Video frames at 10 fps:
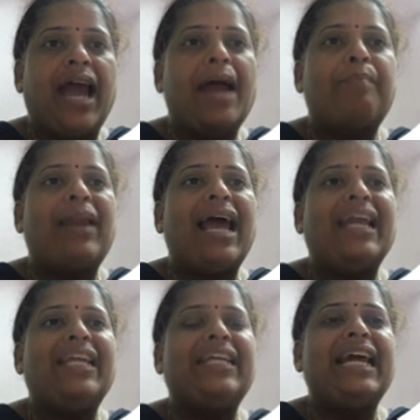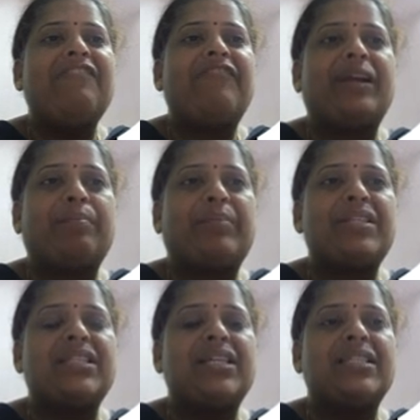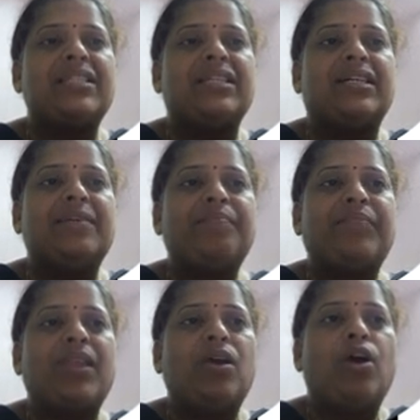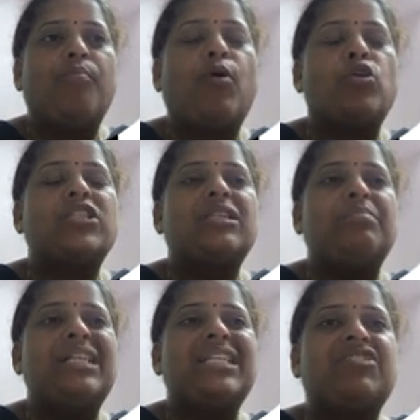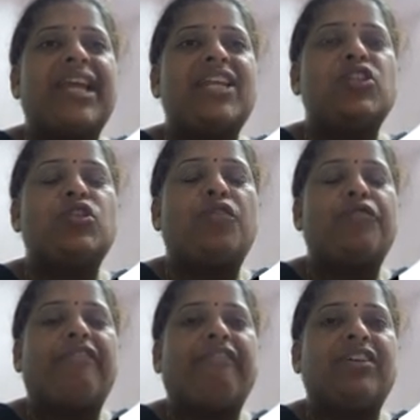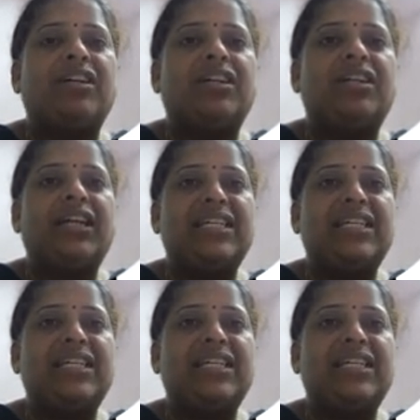A planning graph represents the possible states of a world in